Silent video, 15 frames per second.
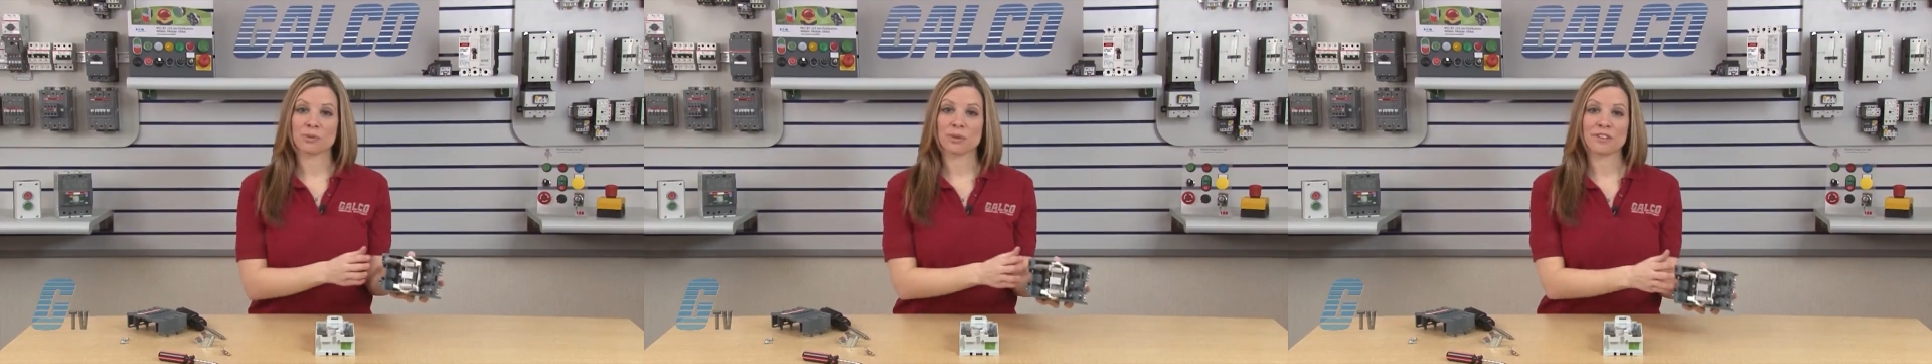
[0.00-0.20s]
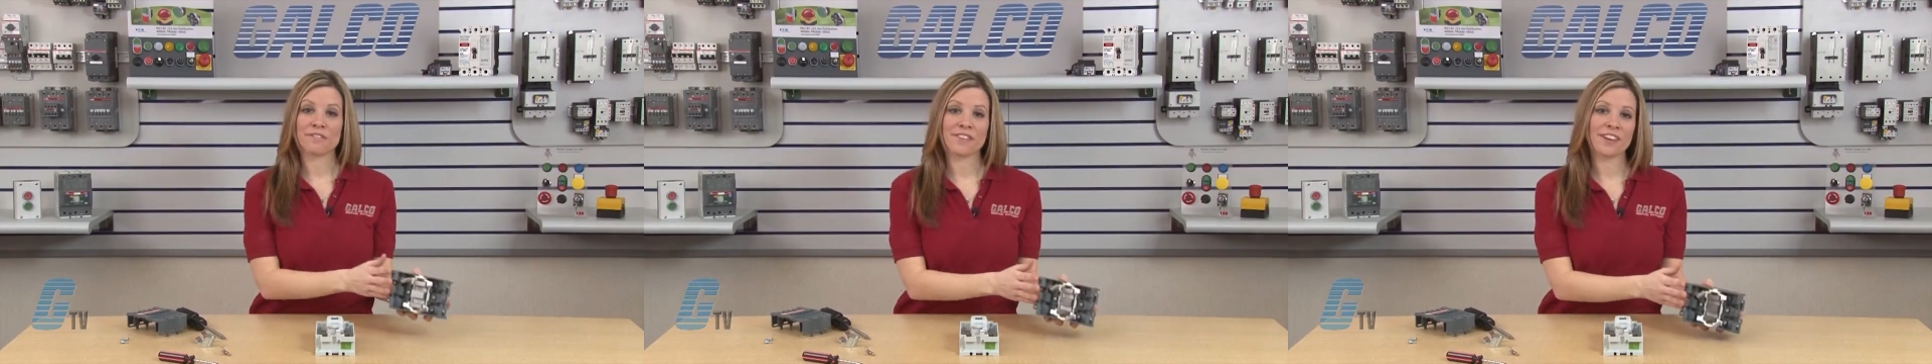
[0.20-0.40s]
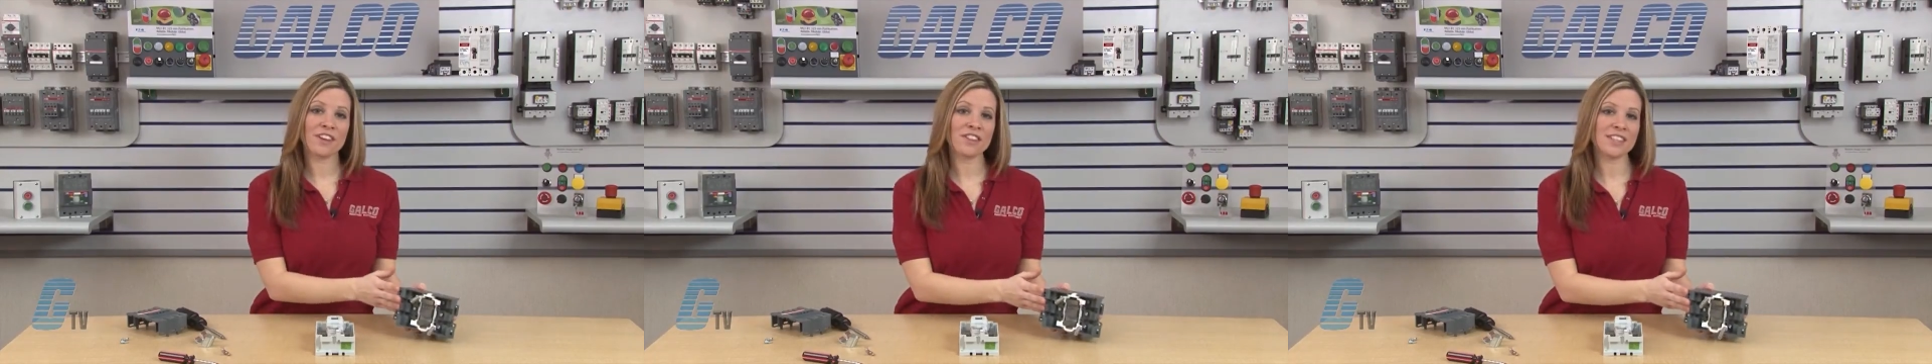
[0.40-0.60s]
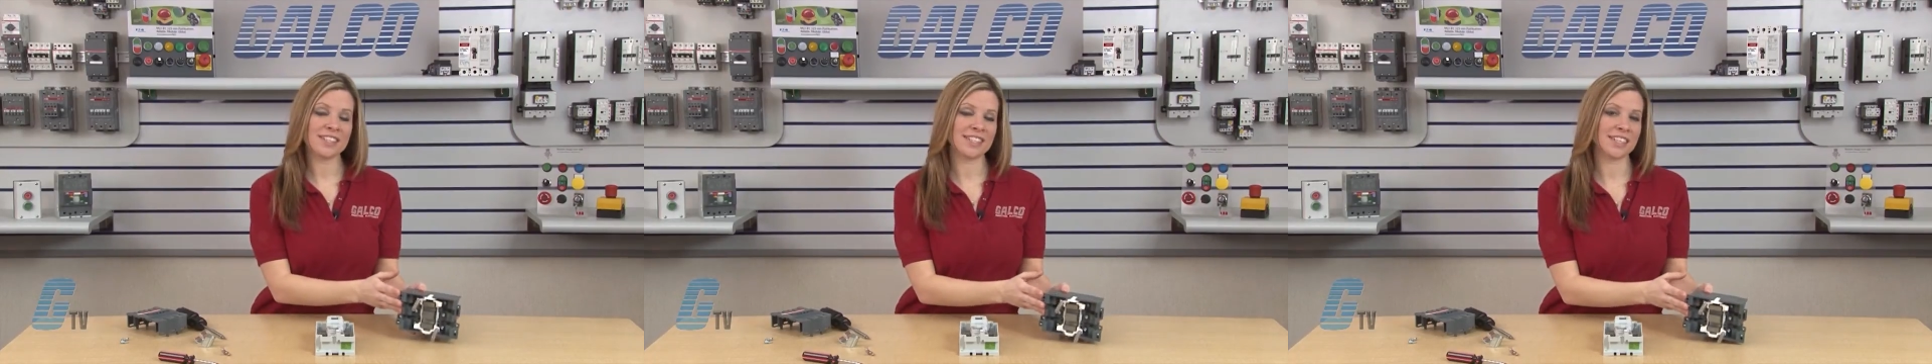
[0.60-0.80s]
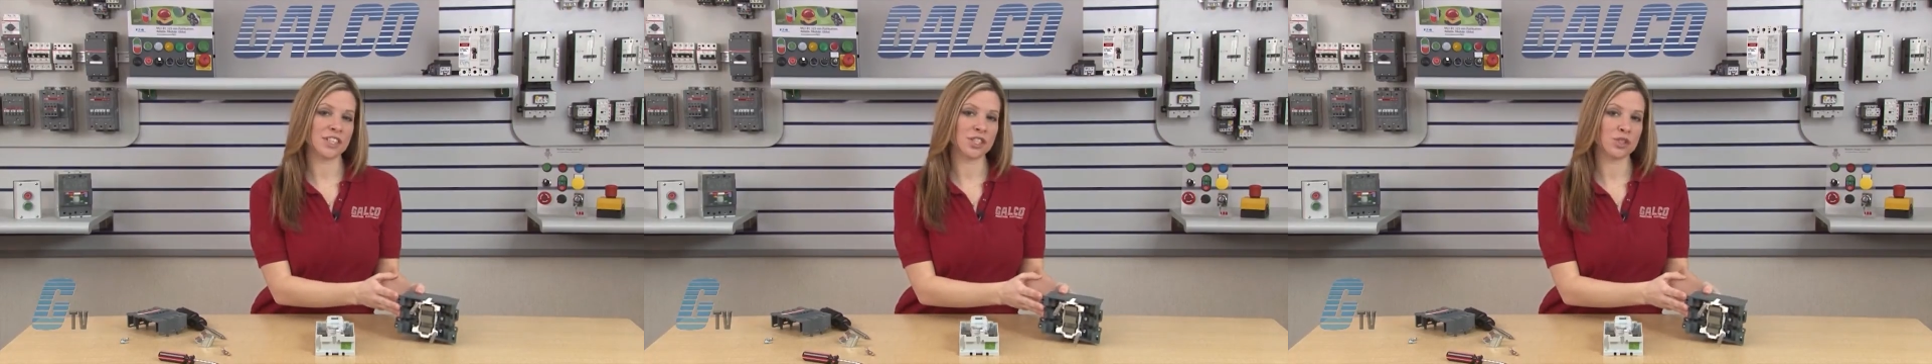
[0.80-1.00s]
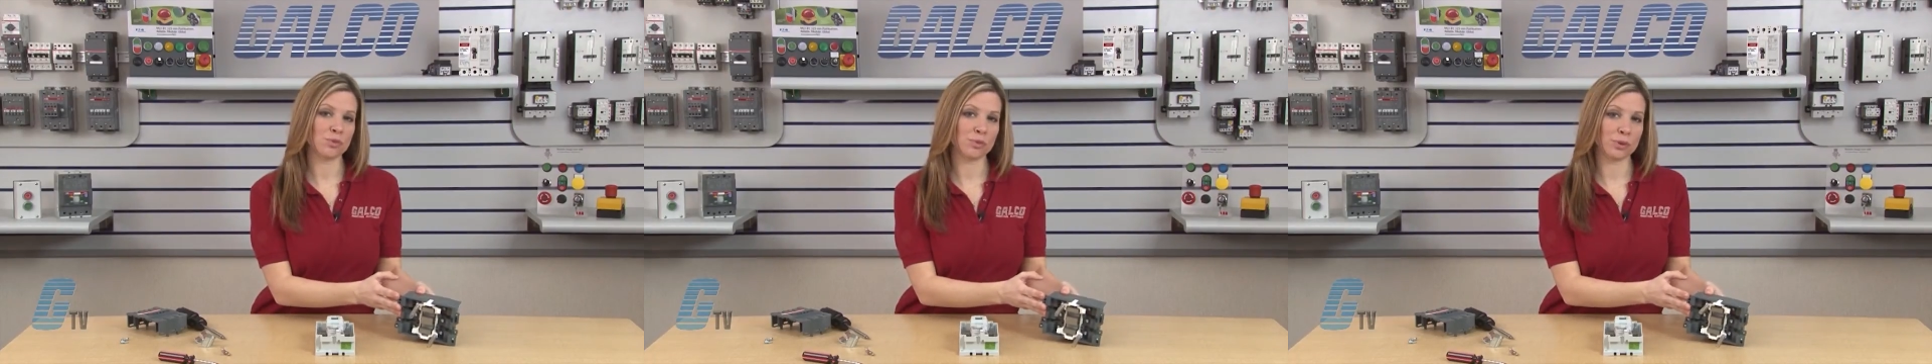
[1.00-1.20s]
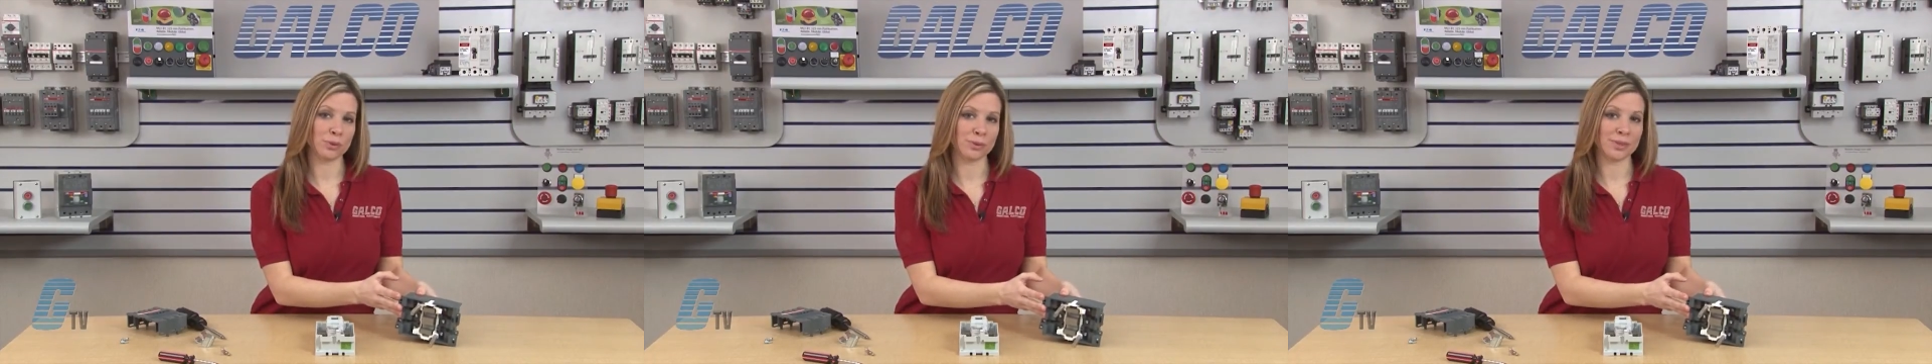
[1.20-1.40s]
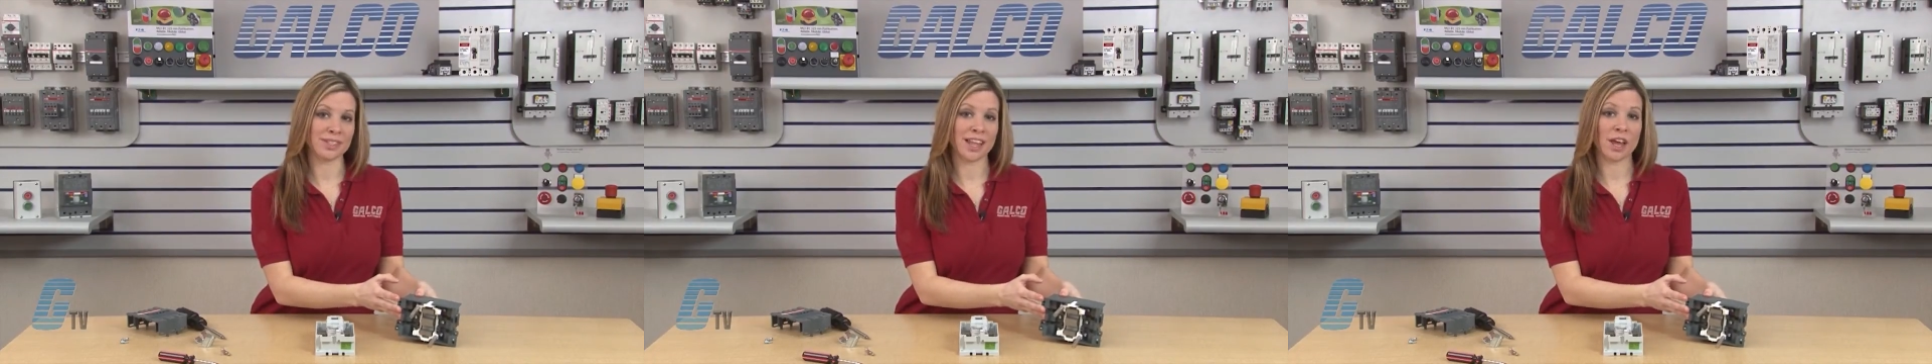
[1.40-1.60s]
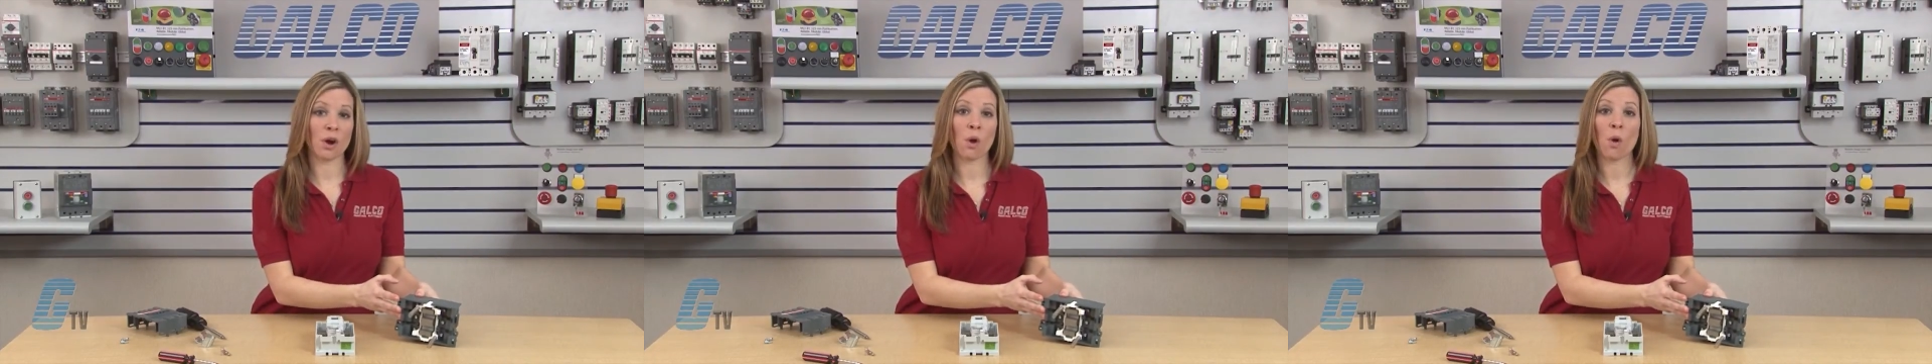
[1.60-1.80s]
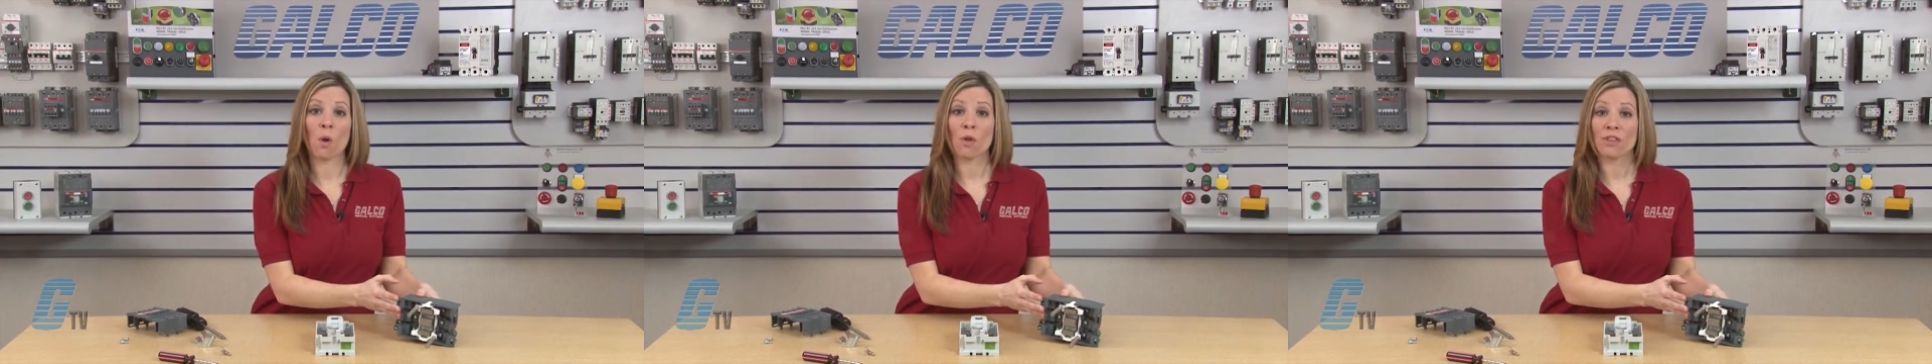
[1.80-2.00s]
to reveal the six screws that
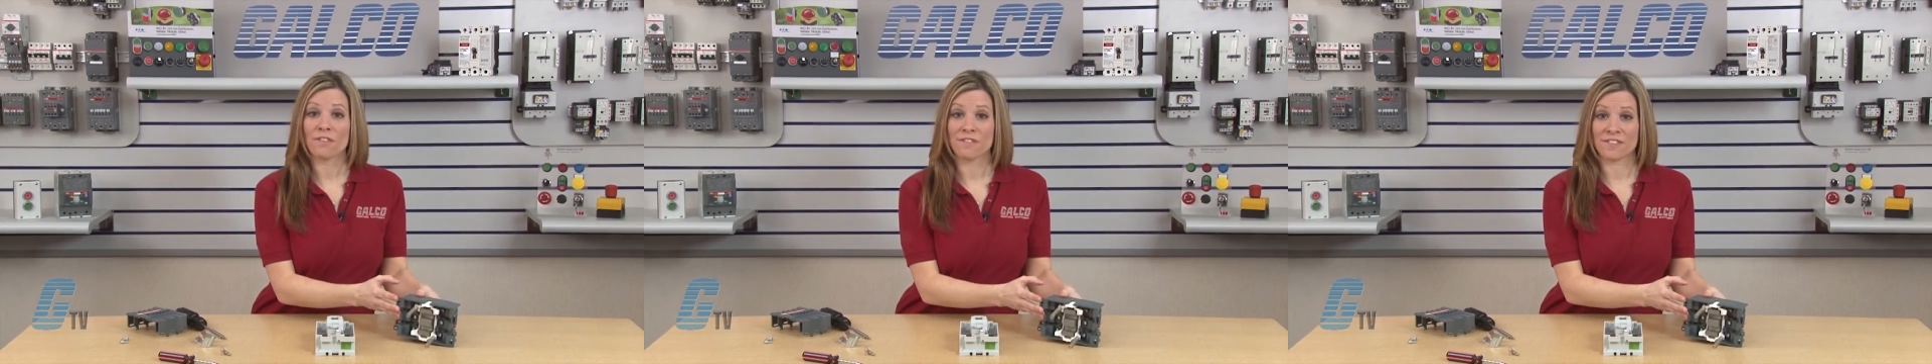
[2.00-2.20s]
hold